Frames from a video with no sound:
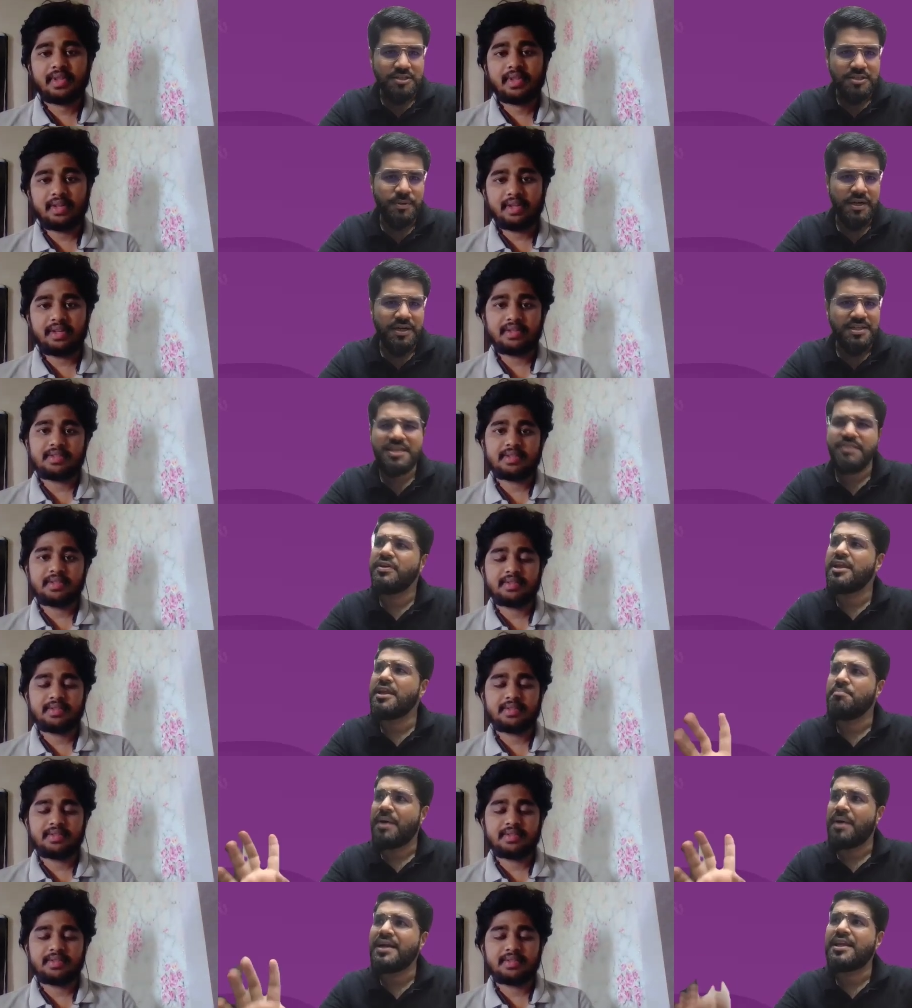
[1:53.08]
Speaker 1: aspirants, even
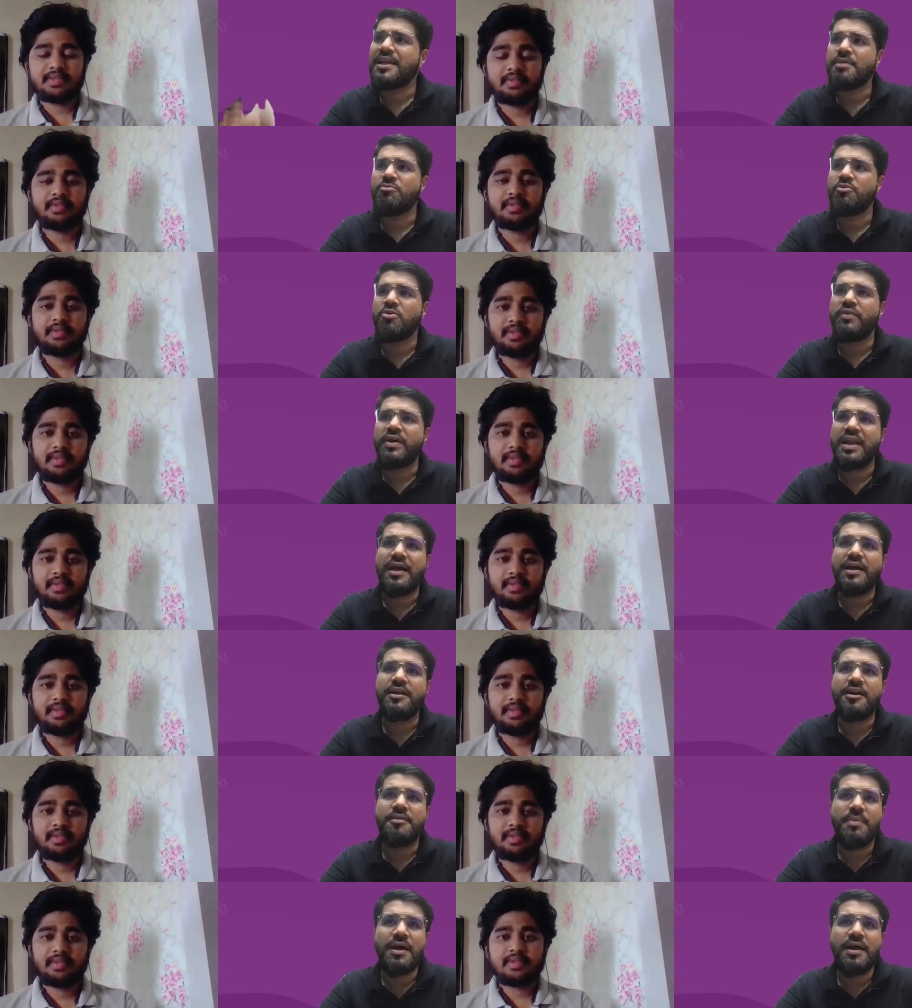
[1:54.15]
in my time, you know, when I
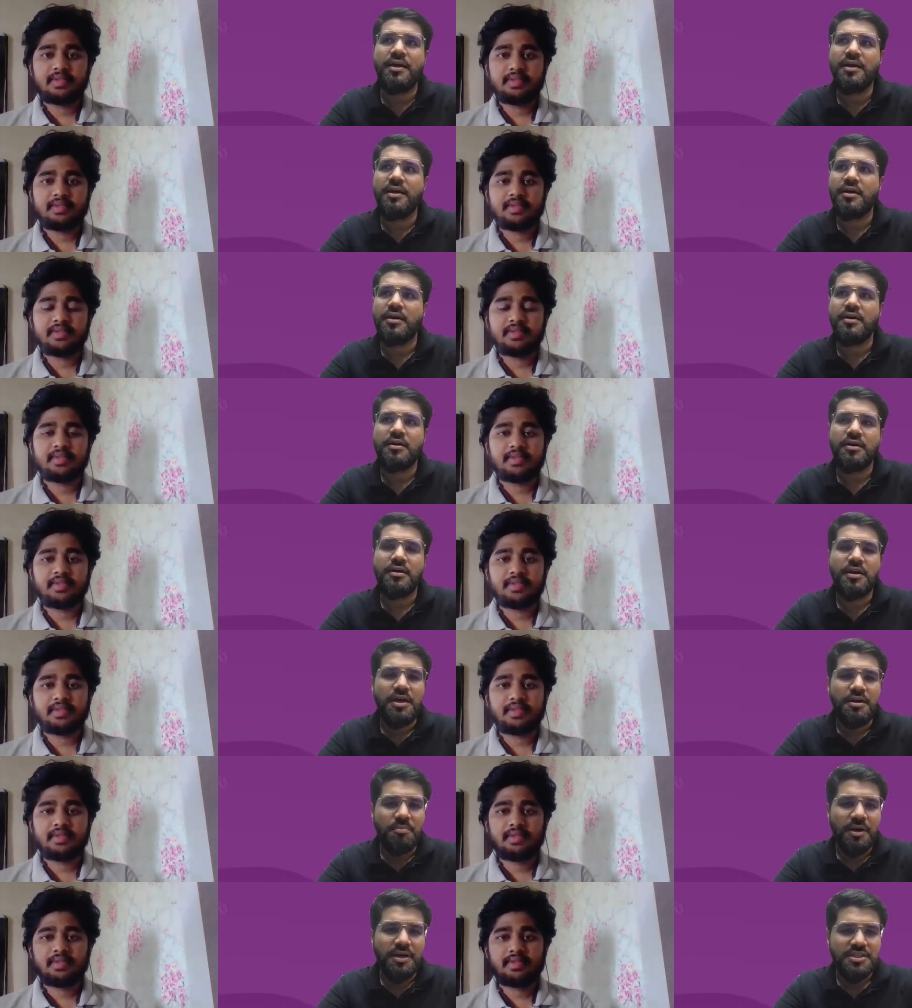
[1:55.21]
did my uh,
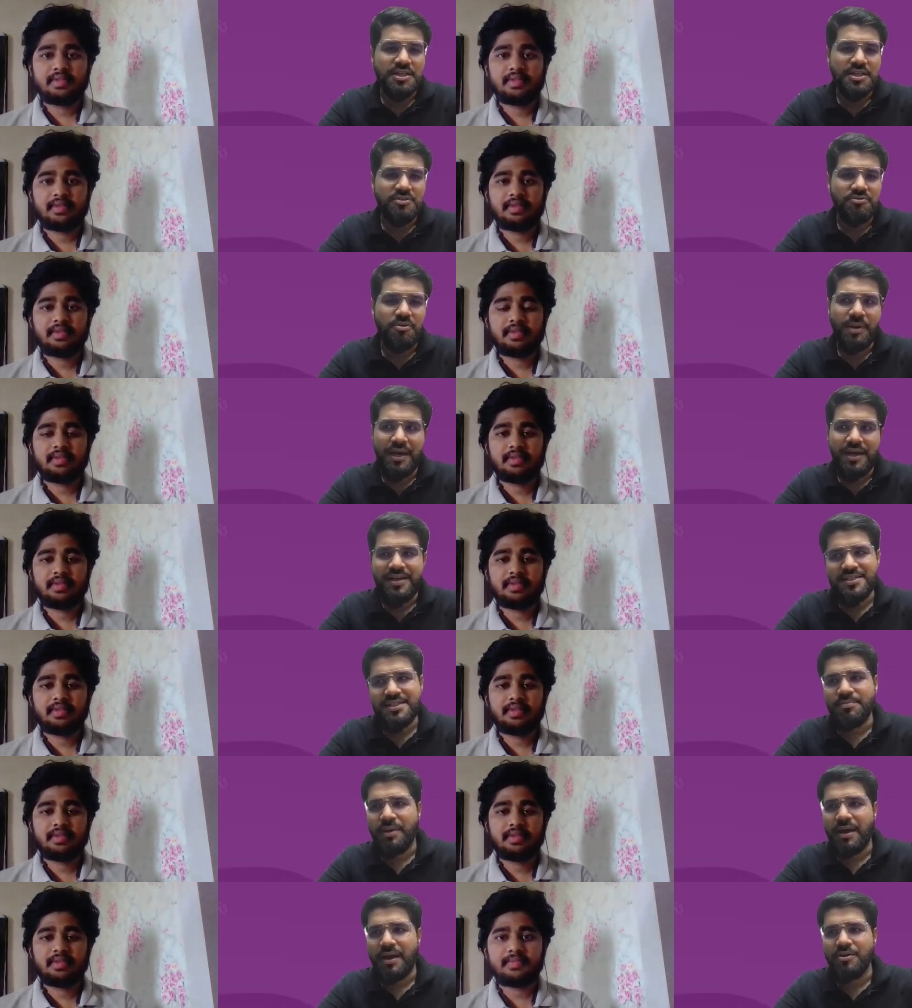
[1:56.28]
master's from I I S c
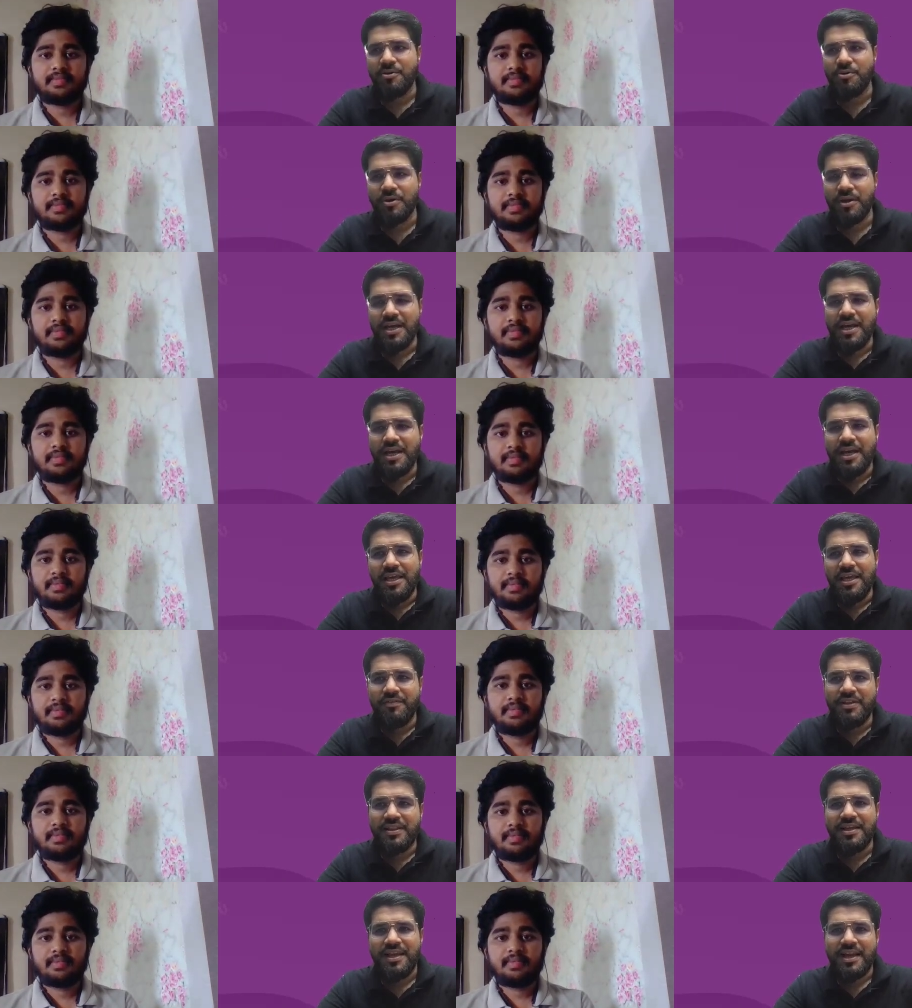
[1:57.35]
Bangalore,
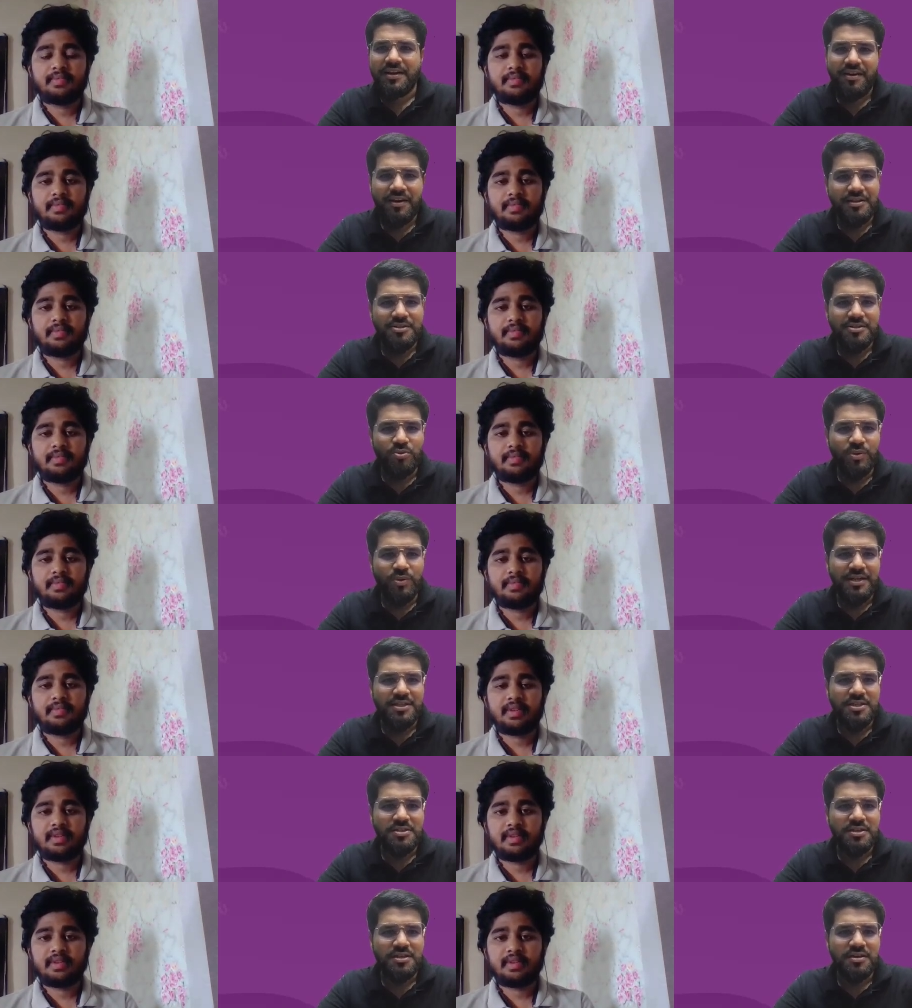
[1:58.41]
even the electrical
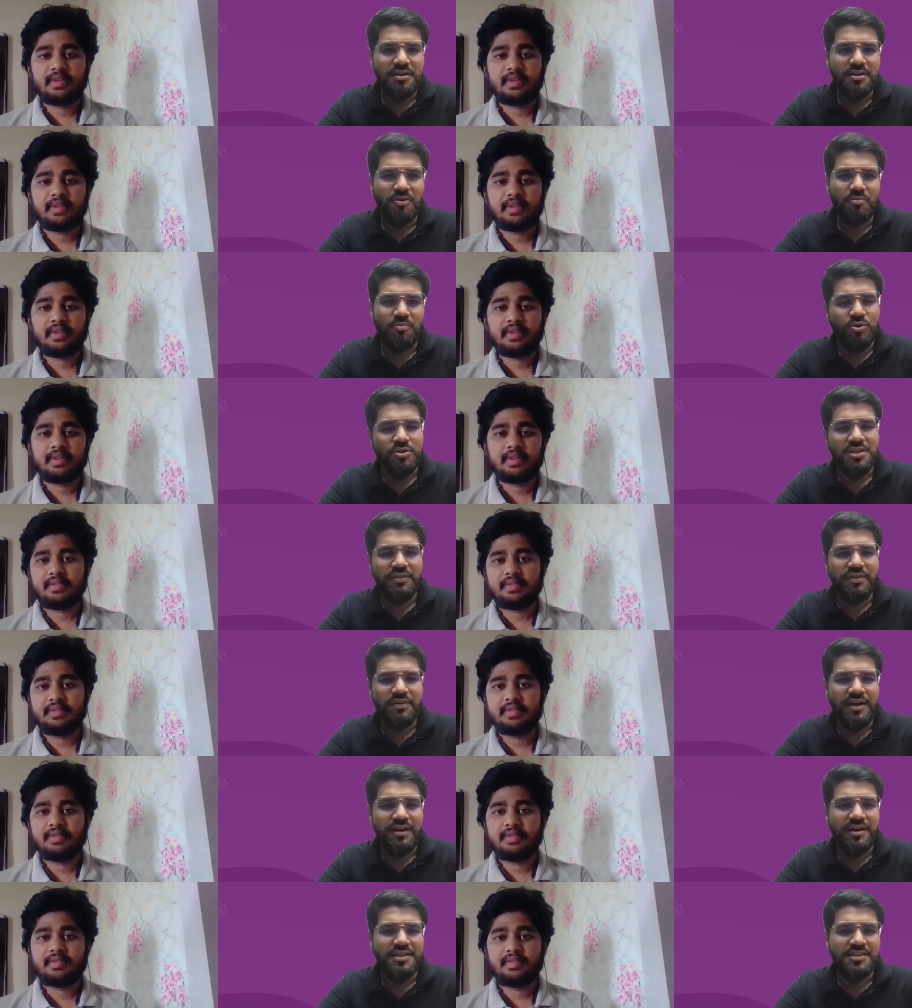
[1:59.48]
students, uh, you know, mostly were
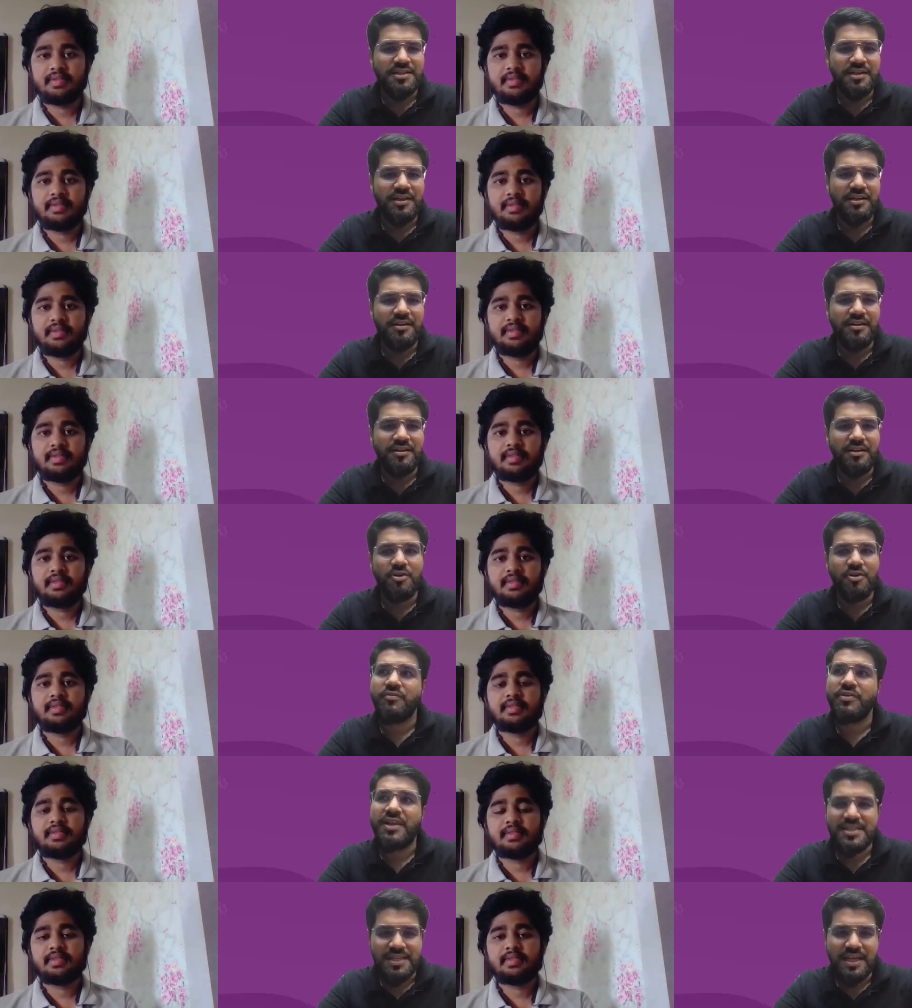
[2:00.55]
interested in, you know,
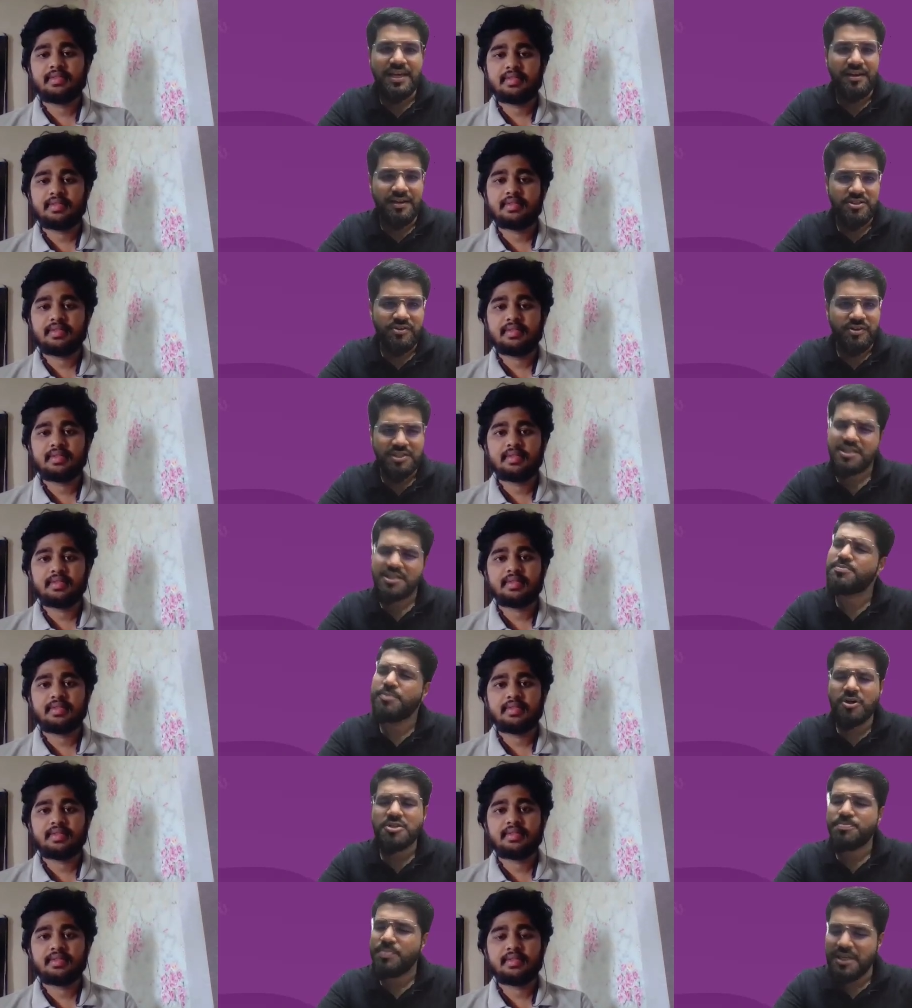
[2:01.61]
V L S I industries, just because